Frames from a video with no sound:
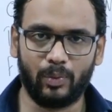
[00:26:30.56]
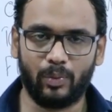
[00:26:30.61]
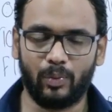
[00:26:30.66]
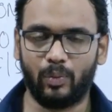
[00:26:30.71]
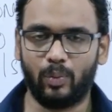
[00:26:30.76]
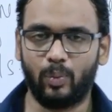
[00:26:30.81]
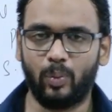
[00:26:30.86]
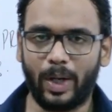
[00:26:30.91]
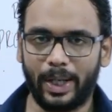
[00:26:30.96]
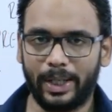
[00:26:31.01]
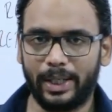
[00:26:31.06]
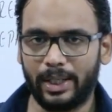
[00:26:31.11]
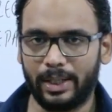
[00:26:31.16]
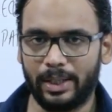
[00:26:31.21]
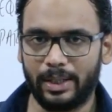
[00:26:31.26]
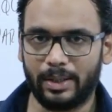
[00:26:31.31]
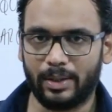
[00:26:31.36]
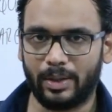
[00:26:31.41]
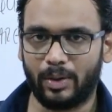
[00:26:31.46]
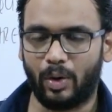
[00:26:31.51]

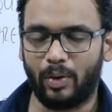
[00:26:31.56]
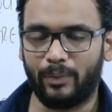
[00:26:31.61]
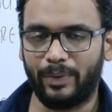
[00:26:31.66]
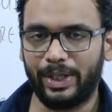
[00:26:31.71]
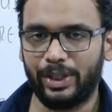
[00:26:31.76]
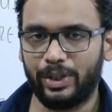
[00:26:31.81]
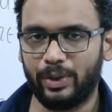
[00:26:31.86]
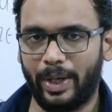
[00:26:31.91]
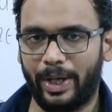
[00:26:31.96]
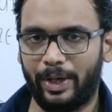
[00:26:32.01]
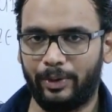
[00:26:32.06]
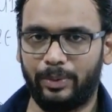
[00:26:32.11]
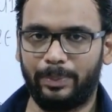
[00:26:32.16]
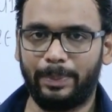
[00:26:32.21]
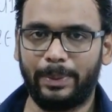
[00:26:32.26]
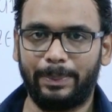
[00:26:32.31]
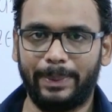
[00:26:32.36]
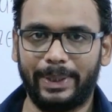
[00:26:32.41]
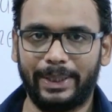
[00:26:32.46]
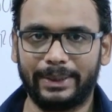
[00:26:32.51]
why or when you have to
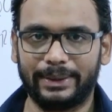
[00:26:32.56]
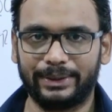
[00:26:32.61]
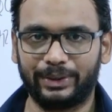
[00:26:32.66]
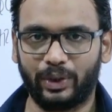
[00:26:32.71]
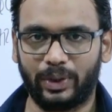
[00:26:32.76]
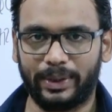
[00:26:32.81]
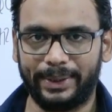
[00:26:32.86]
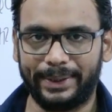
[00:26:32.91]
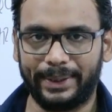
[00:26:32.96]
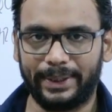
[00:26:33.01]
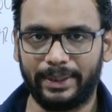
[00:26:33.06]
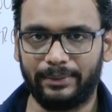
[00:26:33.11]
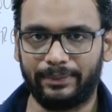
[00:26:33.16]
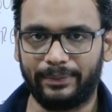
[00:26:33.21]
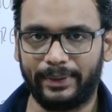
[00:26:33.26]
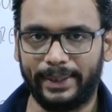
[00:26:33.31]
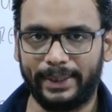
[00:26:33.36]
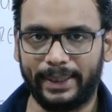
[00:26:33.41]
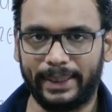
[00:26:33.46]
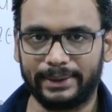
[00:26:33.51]
prepare consolidated
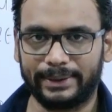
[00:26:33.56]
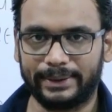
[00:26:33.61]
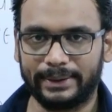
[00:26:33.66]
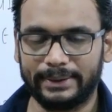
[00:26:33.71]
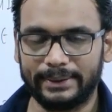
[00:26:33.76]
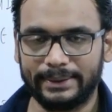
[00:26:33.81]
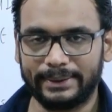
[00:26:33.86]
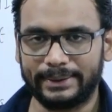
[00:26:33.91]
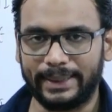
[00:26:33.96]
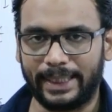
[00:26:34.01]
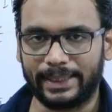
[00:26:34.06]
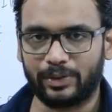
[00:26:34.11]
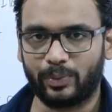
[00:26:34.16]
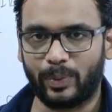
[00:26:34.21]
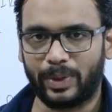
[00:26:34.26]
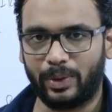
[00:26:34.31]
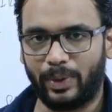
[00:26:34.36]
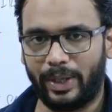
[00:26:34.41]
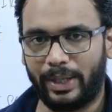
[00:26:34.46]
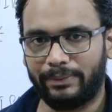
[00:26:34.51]
financials, that's
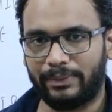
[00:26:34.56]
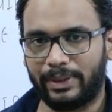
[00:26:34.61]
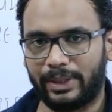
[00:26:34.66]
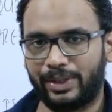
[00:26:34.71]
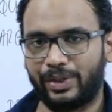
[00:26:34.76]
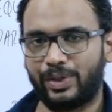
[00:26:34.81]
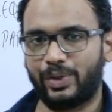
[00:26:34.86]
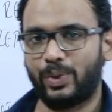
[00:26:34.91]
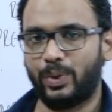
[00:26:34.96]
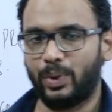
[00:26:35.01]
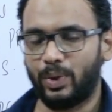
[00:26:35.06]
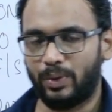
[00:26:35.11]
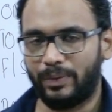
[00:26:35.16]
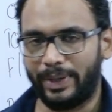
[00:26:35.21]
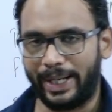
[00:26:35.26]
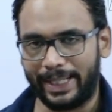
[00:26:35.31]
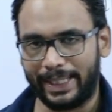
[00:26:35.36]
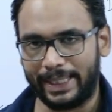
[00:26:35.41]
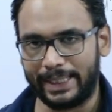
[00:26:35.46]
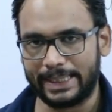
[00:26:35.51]
when you have control over
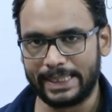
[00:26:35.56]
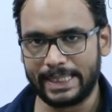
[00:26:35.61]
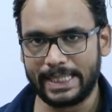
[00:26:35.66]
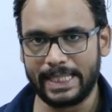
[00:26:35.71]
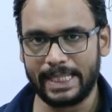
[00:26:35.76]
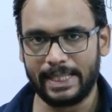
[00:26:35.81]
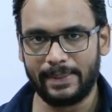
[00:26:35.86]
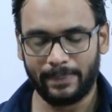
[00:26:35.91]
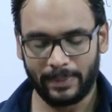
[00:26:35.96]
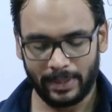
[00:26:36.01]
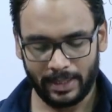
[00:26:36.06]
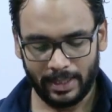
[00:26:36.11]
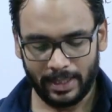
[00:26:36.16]
an entity.